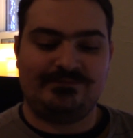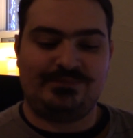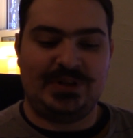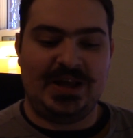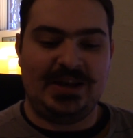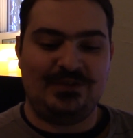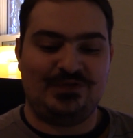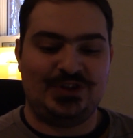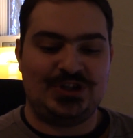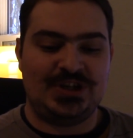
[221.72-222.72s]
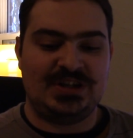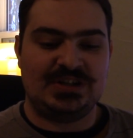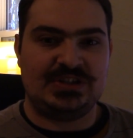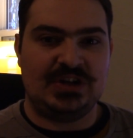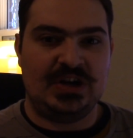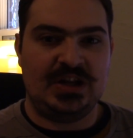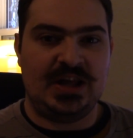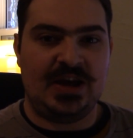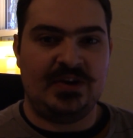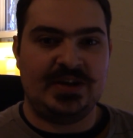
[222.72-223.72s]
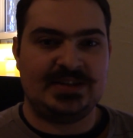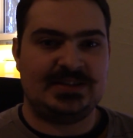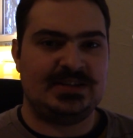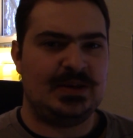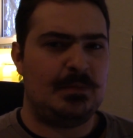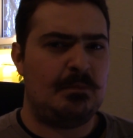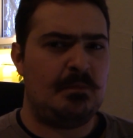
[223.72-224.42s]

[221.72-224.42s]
Planet Vegeta started out as a